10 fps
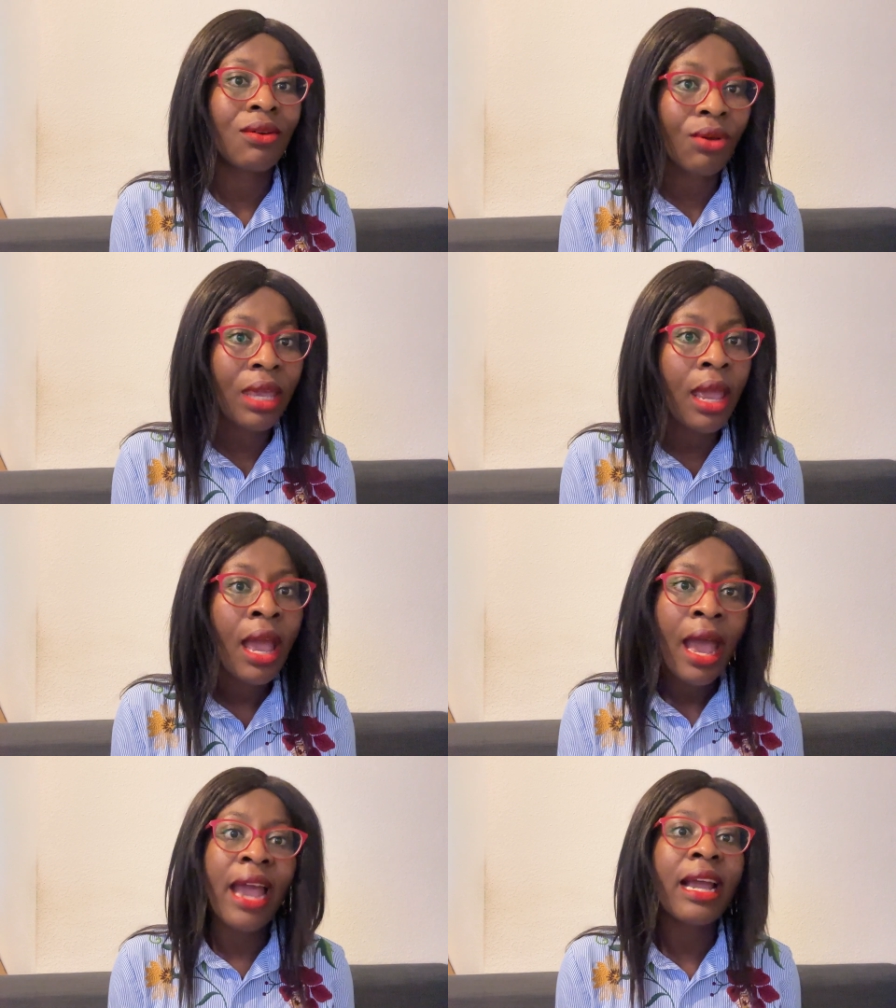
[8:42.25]

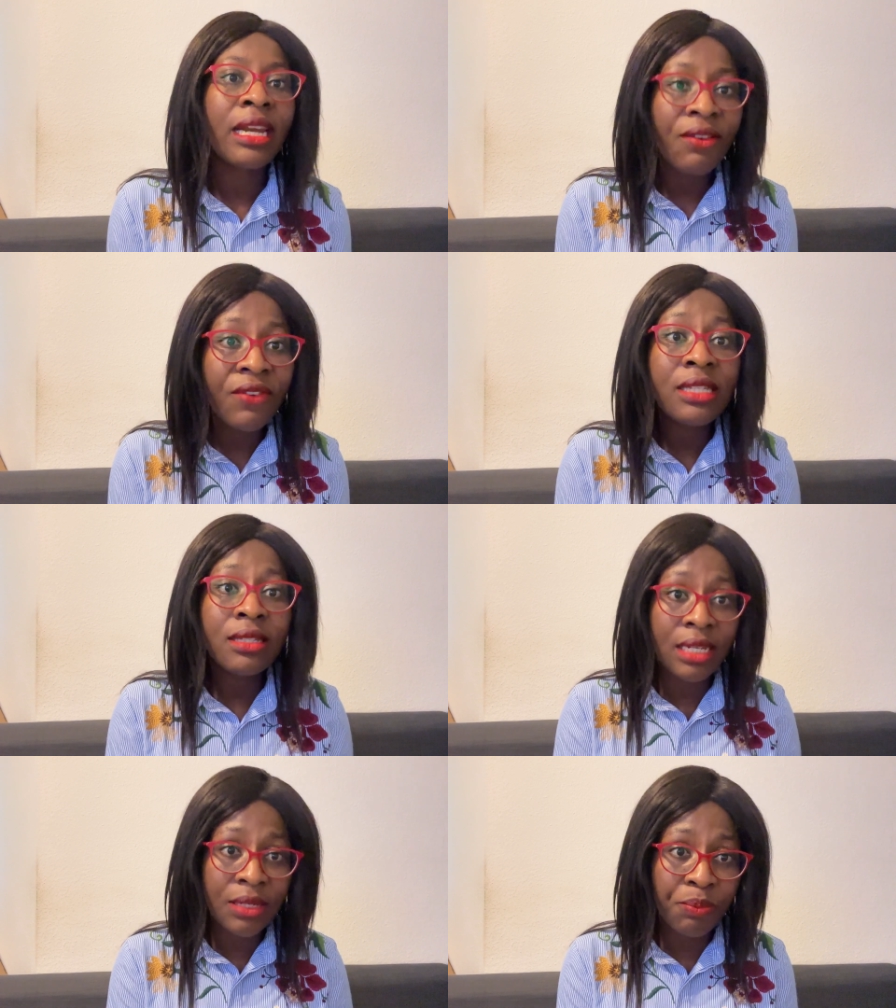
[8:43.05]
Okay, I can even
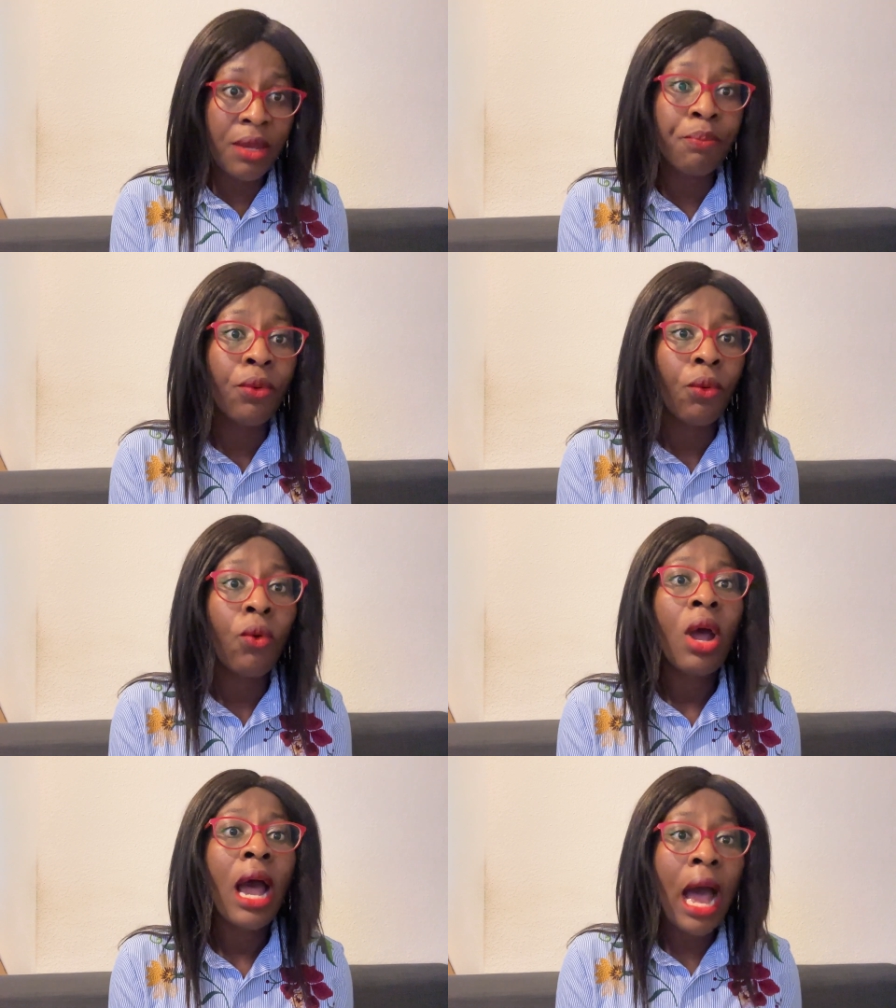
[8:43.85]
teach
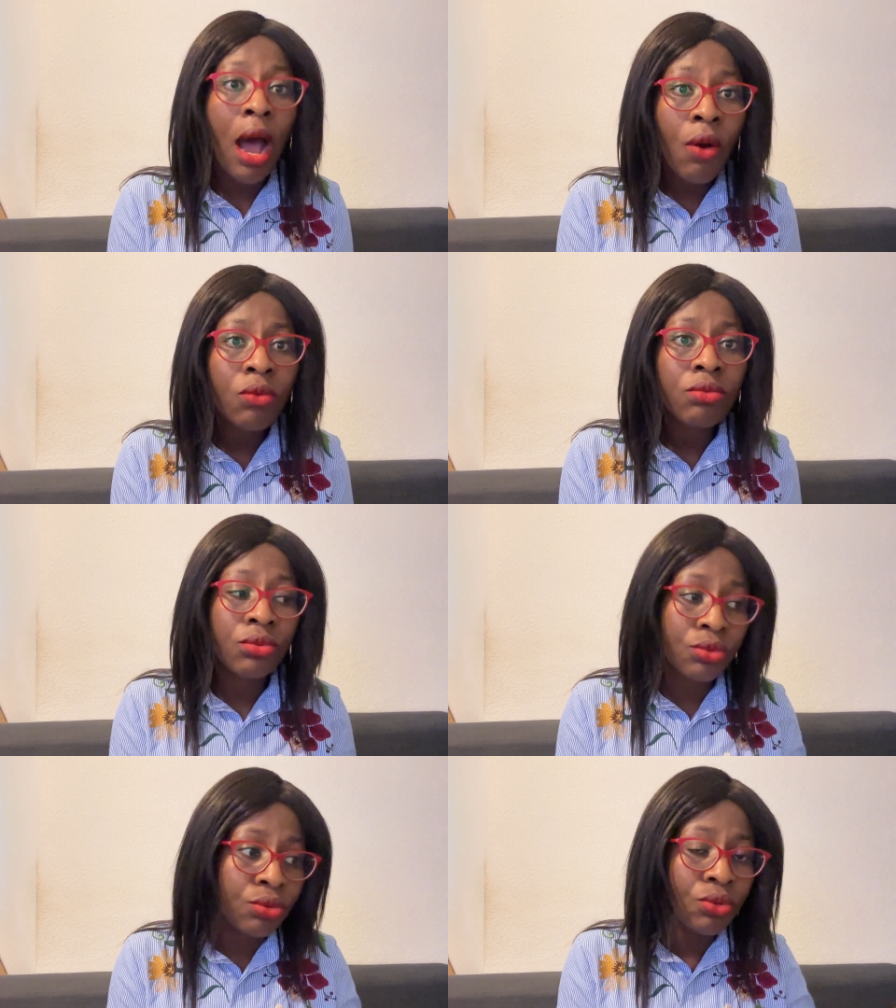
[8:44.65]
people how
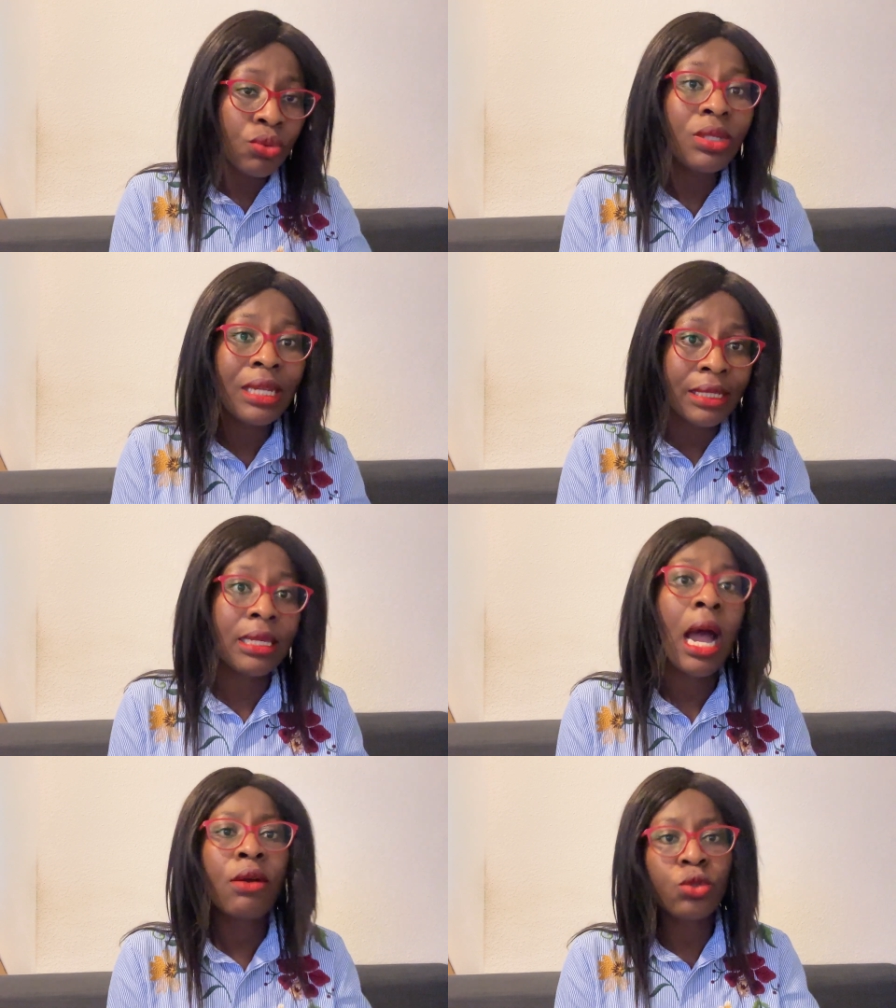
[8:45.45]
to do
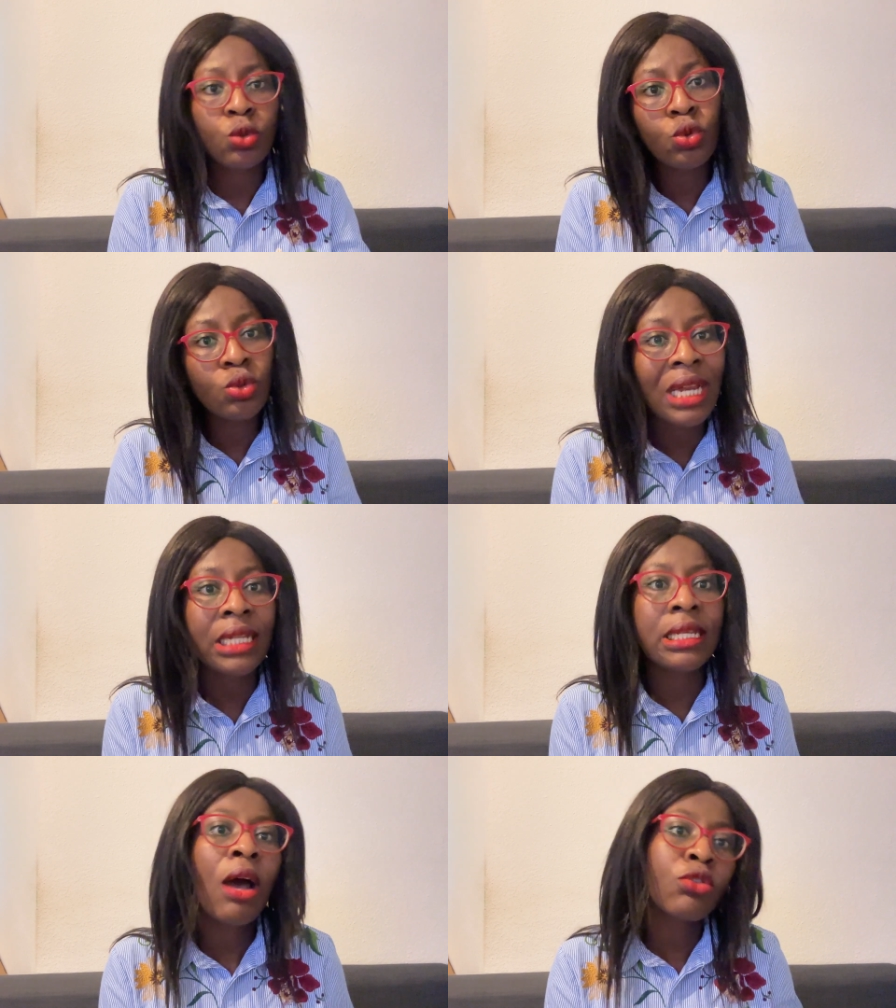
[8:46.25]
this, how to do
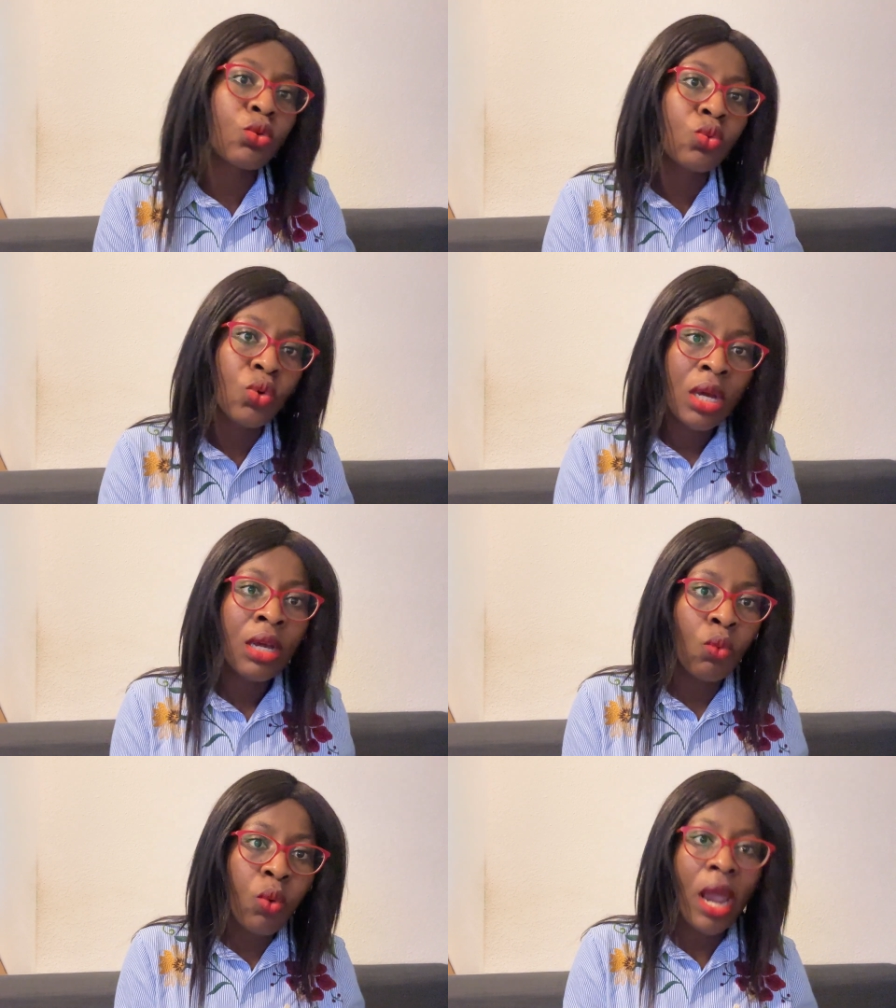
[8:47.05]
that, how to
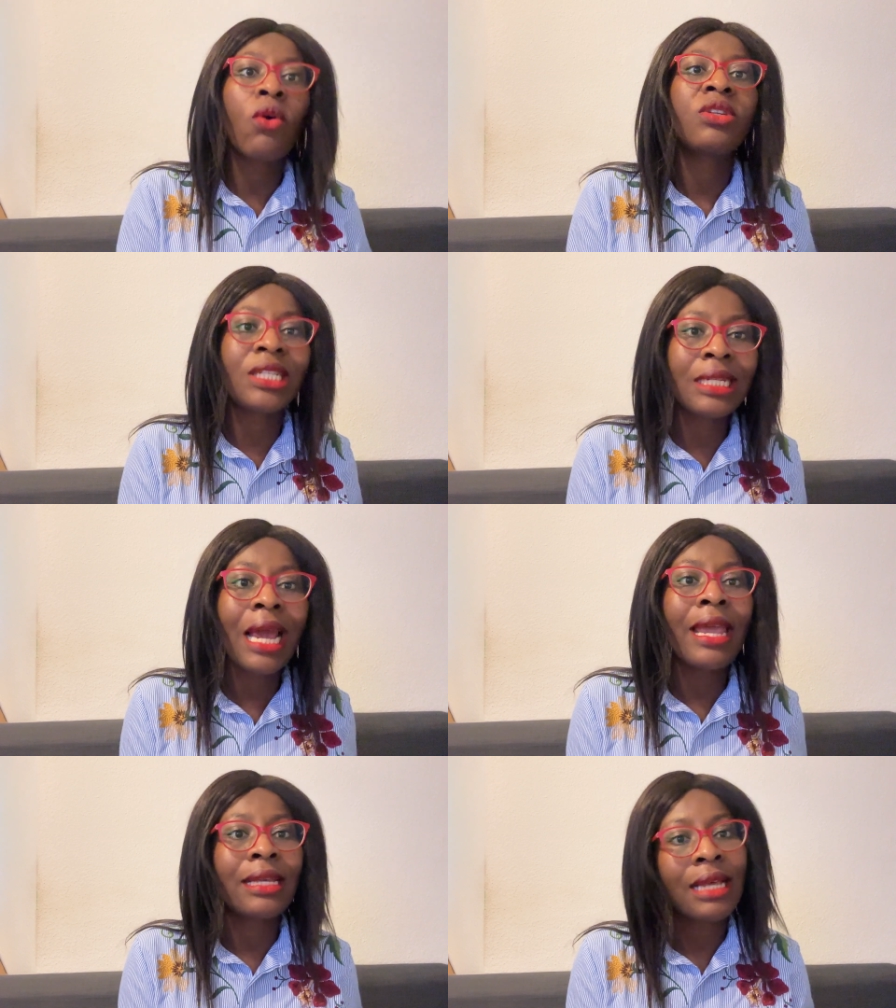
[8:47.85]
work on
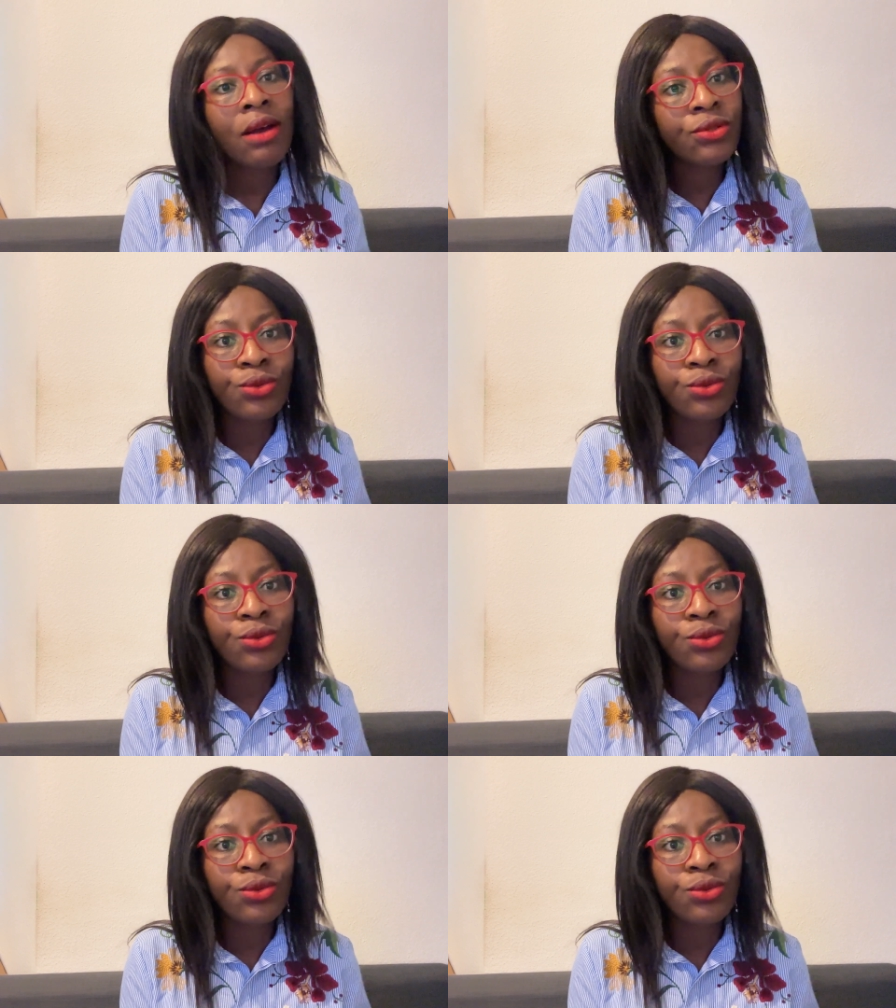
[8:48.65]
GIS,